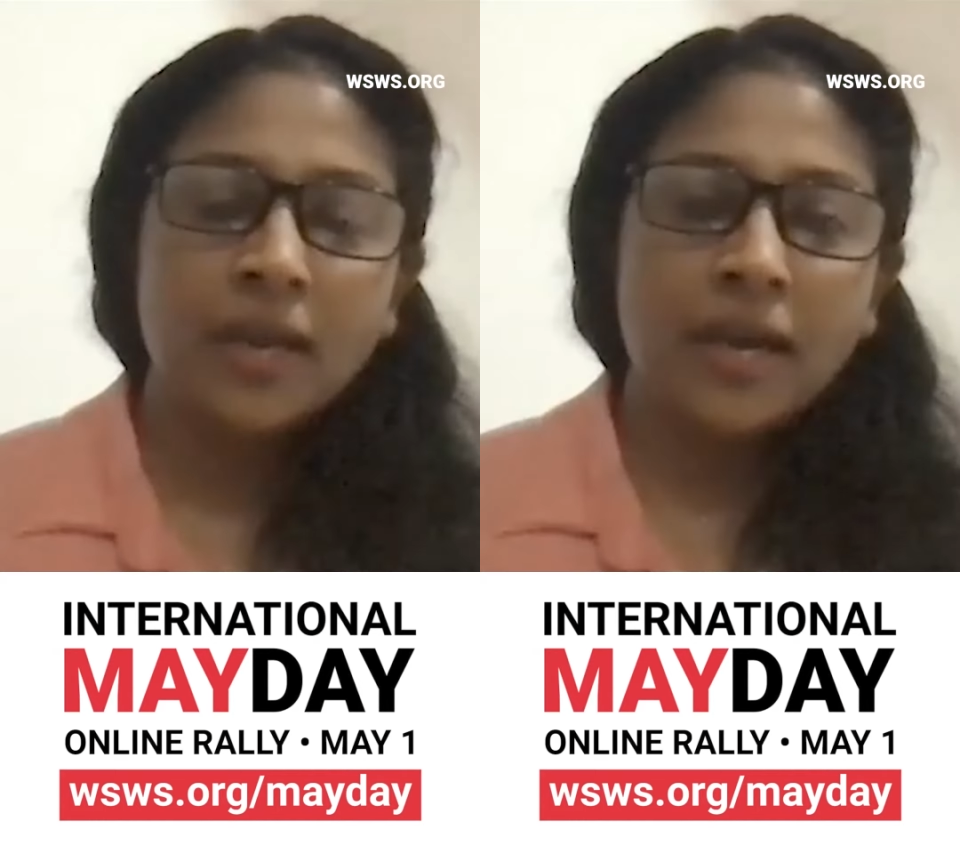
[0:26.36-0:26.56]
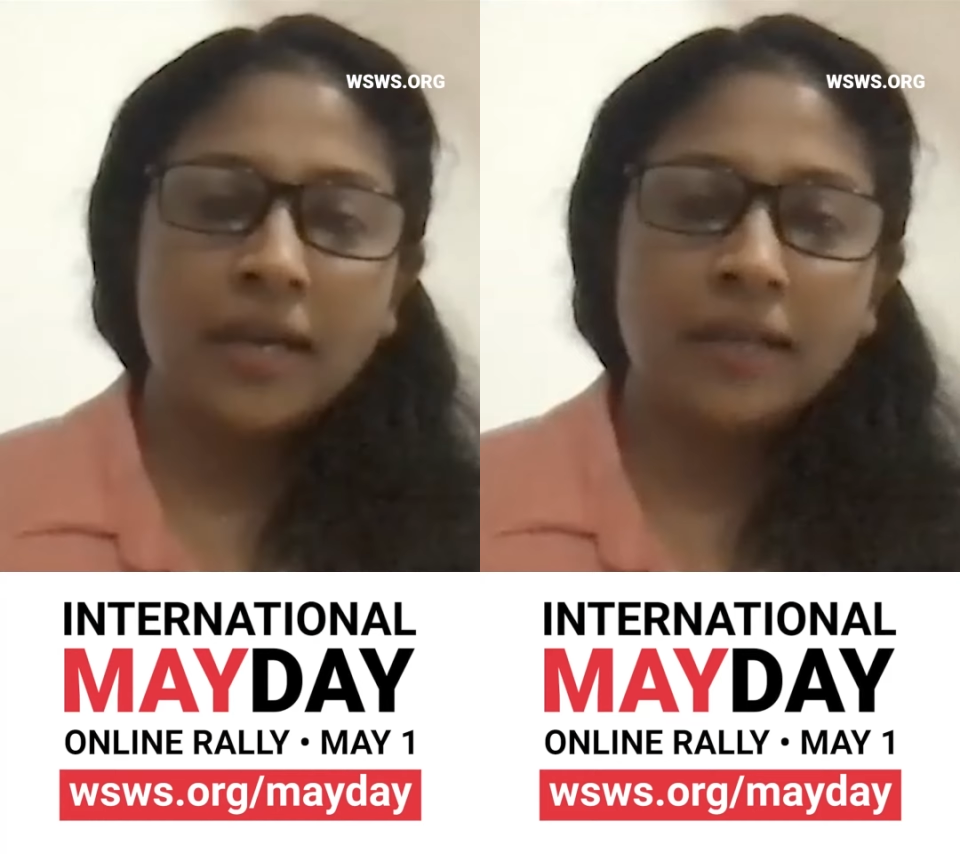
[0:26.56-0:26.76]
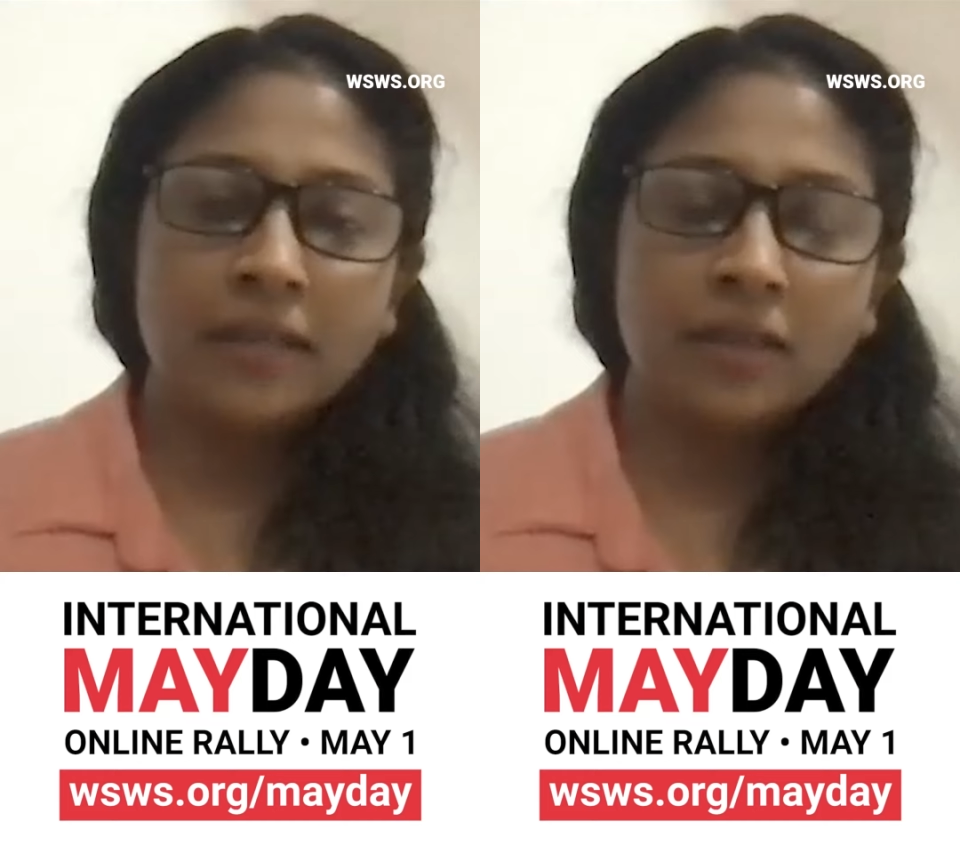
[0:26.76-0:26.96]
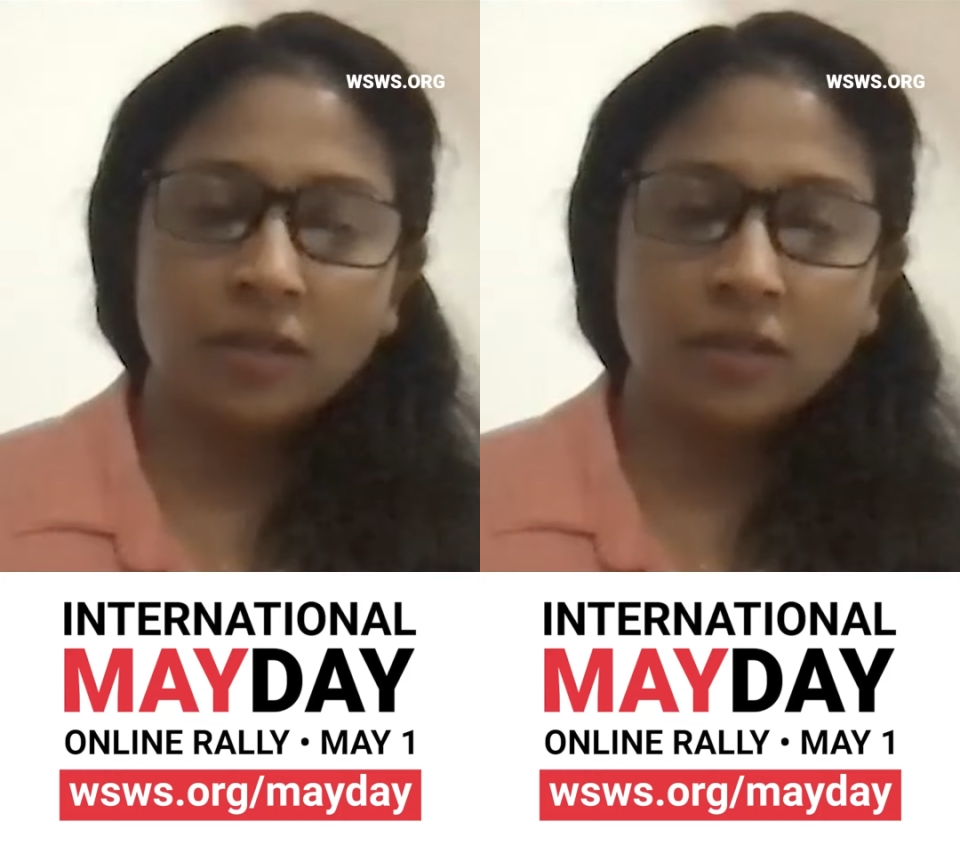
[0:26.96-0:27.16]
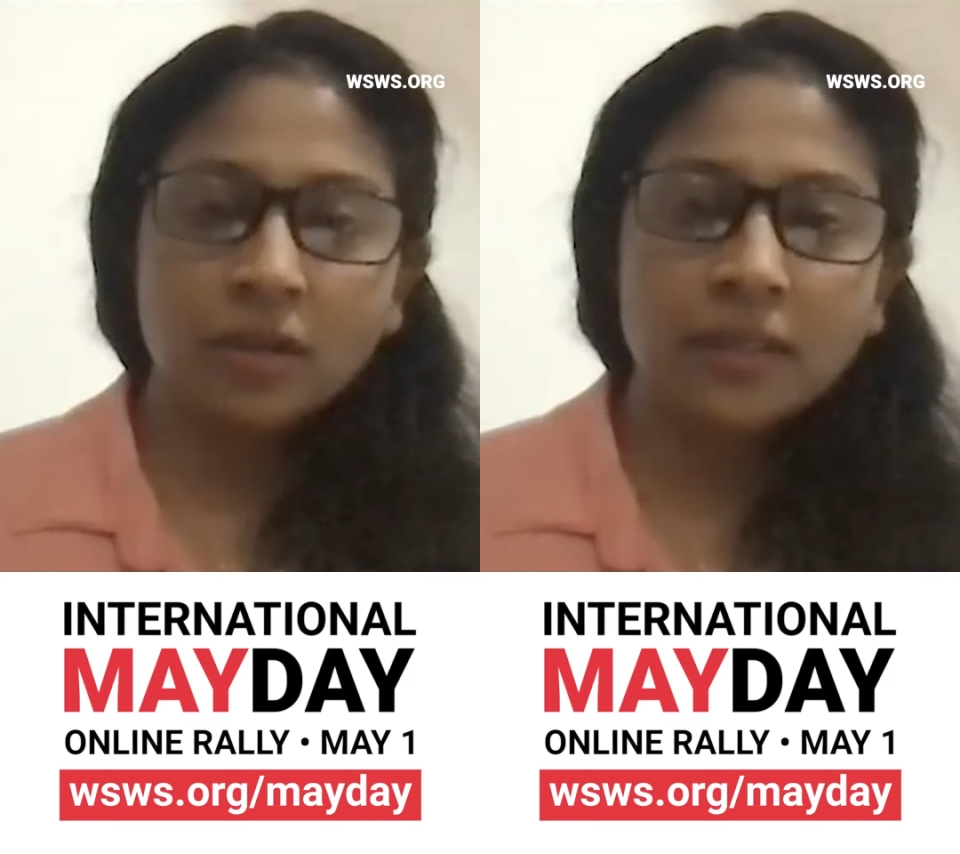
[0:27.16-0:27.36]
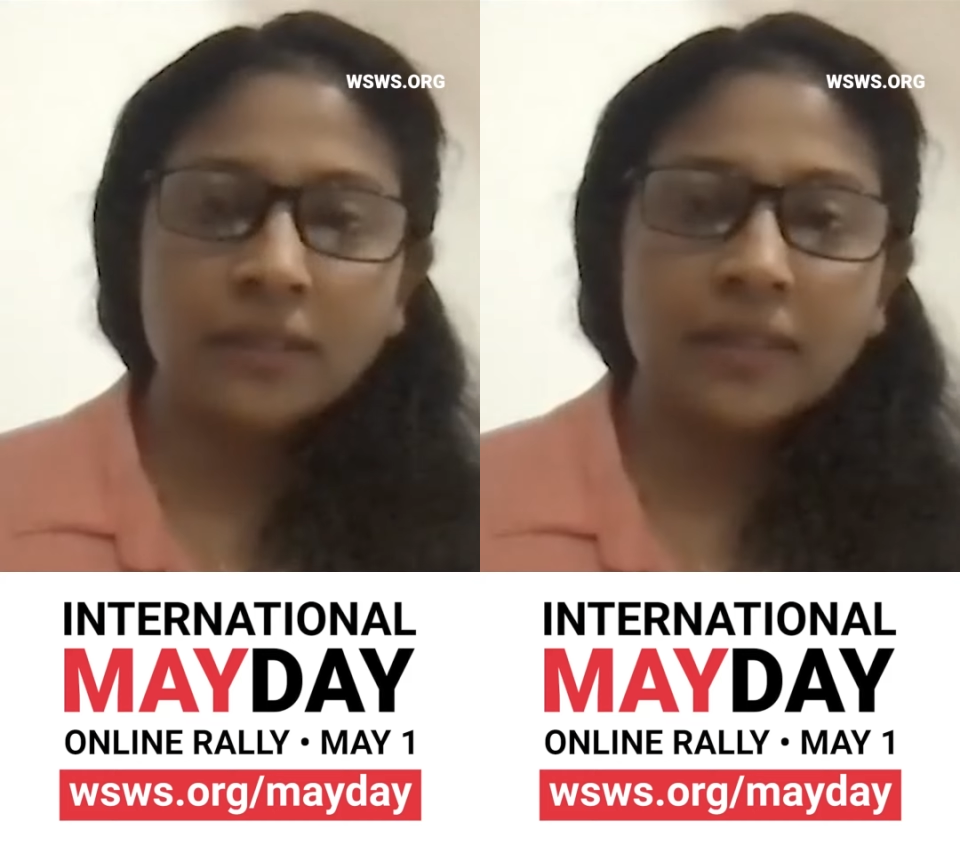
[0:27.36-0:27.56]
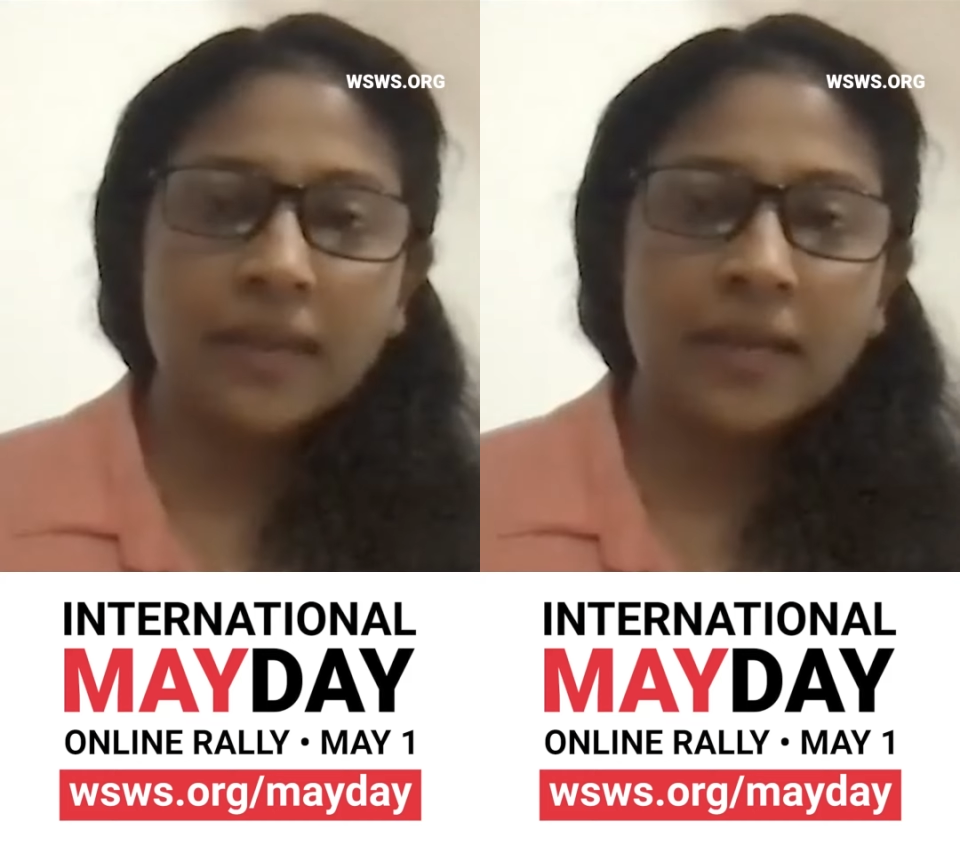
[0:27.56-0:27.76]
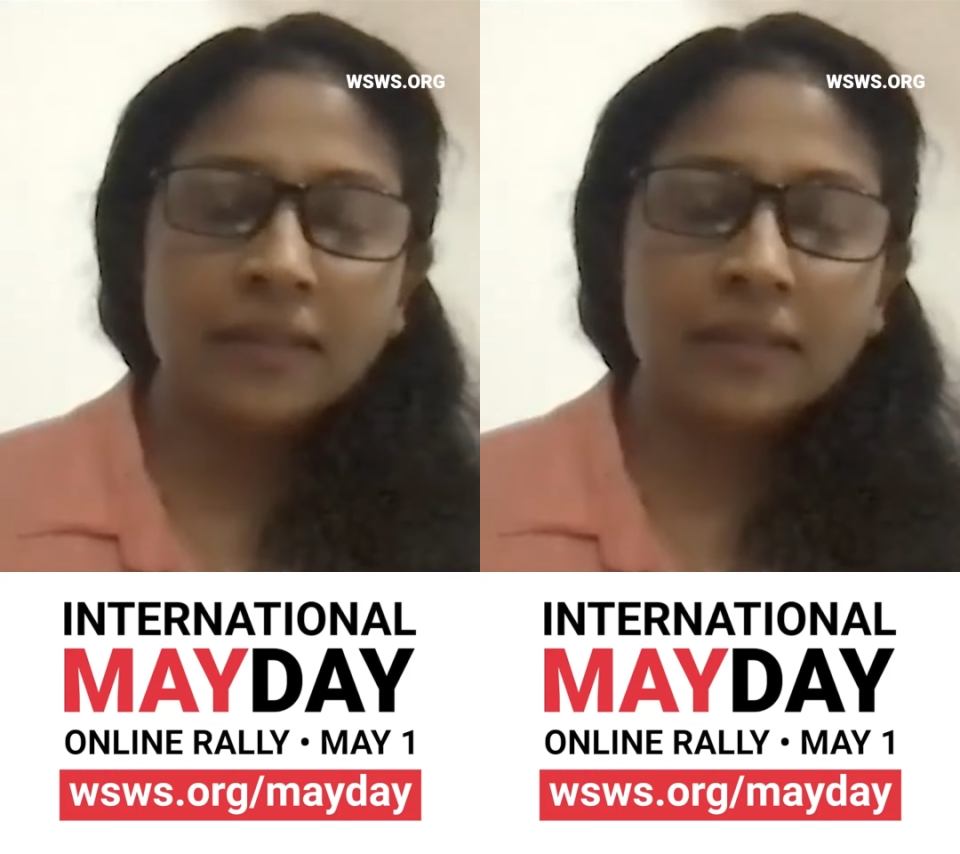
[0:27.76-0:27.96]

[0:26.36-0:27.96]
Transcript: And not only that,